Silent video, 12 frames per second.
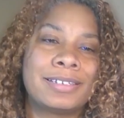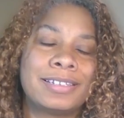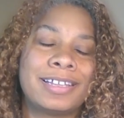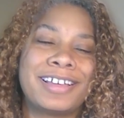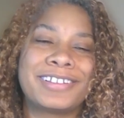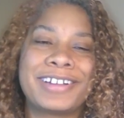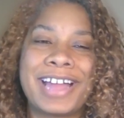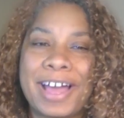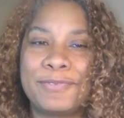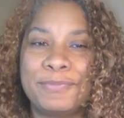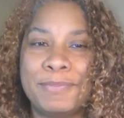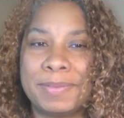The other
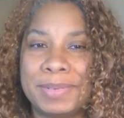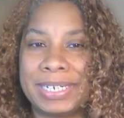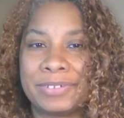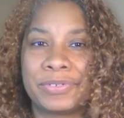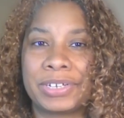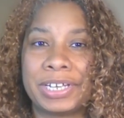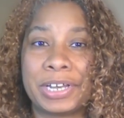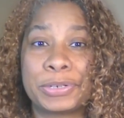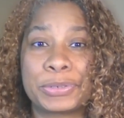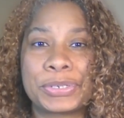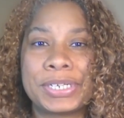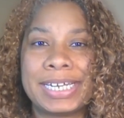half maybe didn't really
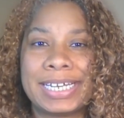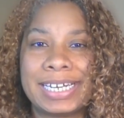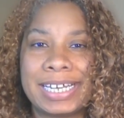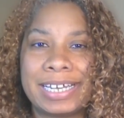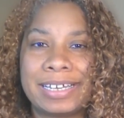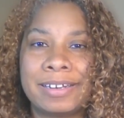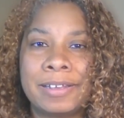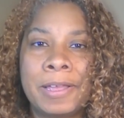understand it.